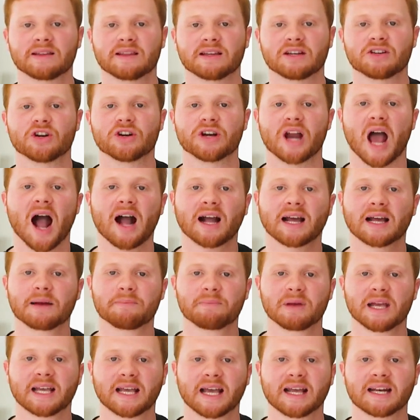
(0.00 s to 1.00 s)
then you're not going
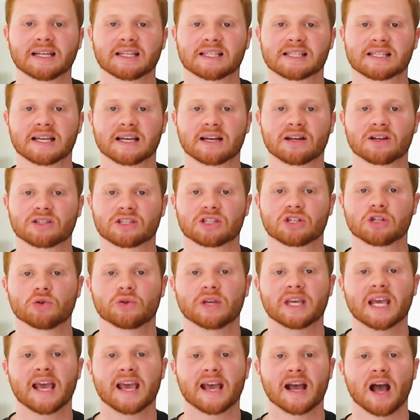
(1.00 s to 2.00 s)
to make any sales and you
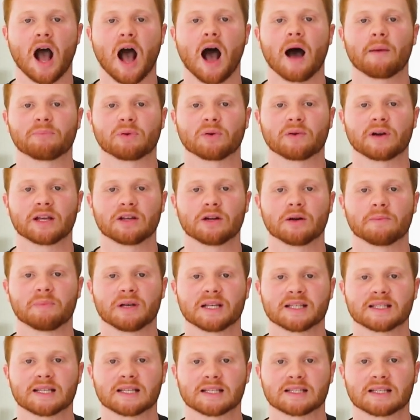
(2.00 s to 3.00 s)
can't operate your
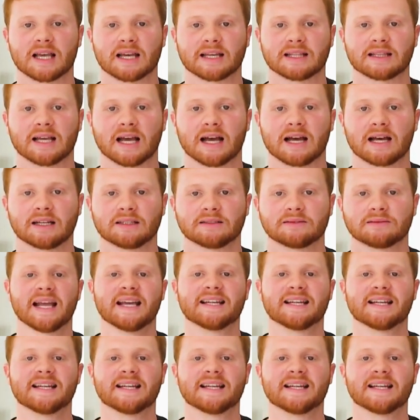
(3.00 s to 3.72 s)
business like that.